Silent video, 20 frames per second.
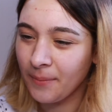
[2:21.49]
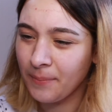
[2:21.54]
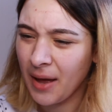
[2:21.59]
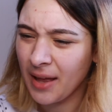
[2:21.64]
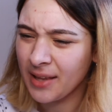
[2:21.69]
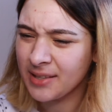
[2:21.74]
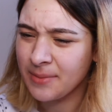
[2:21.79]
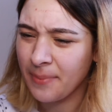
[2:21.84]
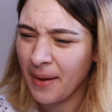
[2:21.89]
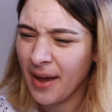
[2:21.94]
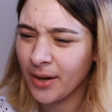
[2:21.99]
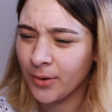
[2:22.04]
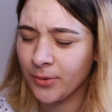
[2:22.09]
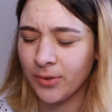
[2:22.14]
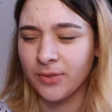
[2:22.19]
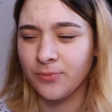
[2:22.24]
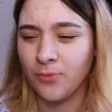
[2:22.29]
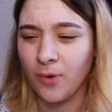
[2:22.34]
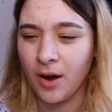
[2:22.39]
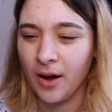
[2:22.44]
That's a
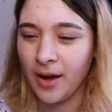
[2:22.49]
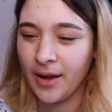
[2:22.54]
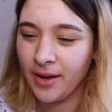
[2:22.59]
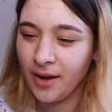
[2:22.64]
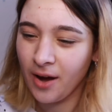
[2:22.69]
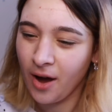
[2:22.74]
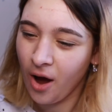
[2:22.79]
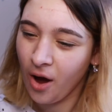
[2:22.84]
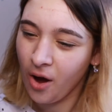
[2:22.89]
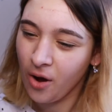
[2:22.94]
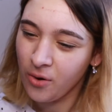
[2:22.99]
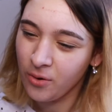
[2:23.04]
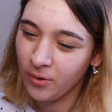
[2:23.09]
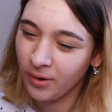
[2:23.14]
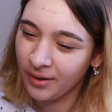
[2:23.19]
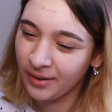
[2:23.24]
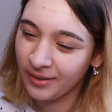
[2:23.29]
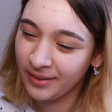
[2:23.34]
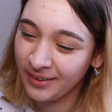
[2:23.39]
backwards Y. Oh.